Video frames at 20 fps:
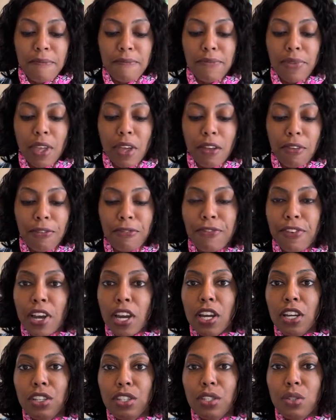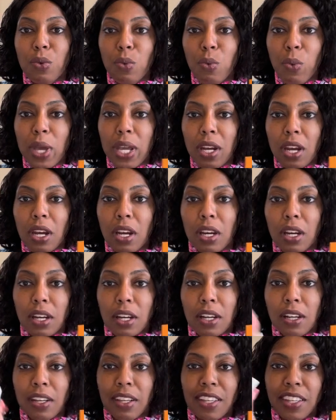the first winner.
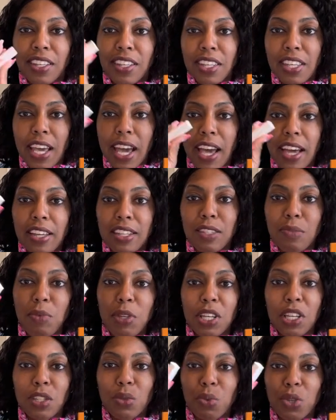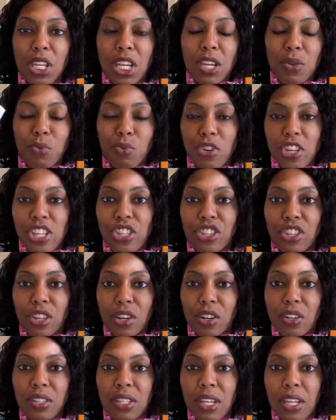Yes, because we reached
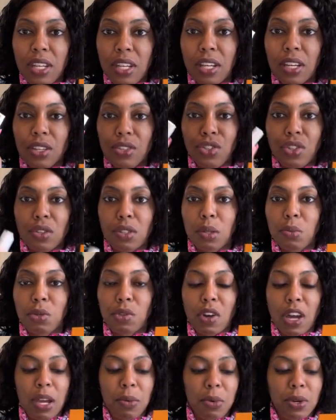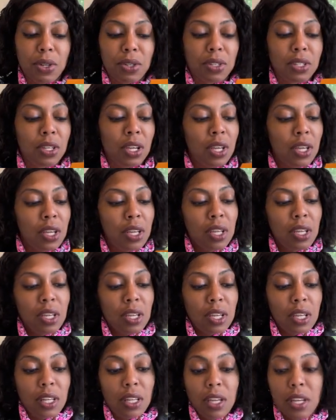1,300 subscribers.
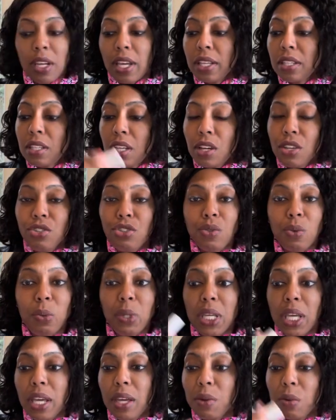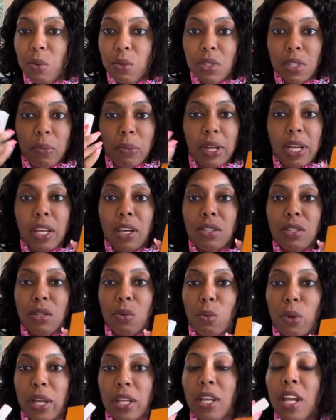And the next 100 we get, somebody else will
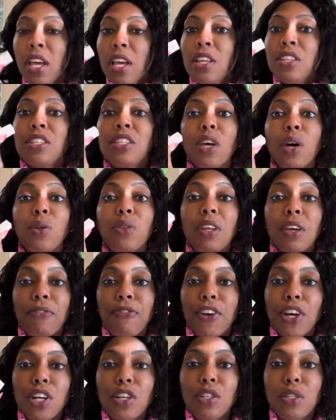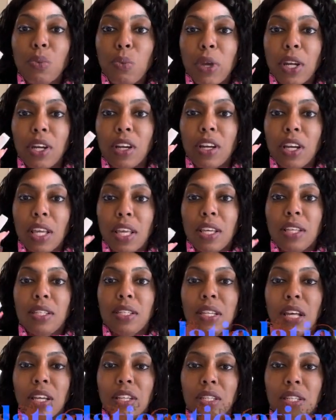win. So the first winner
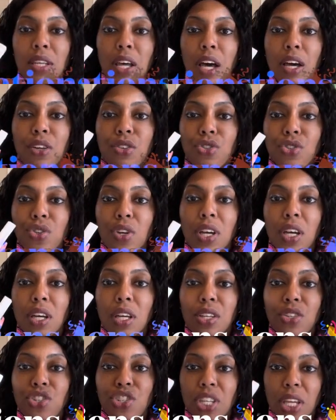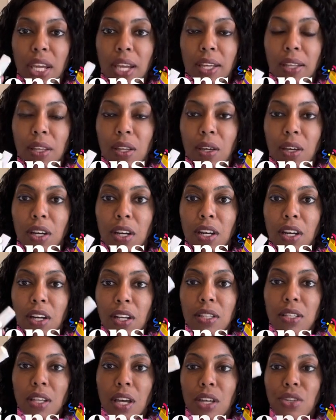is Sandra Chandler.
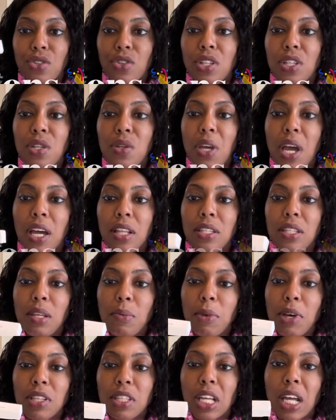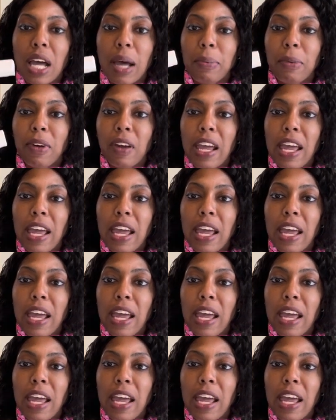Sandra, you got some a top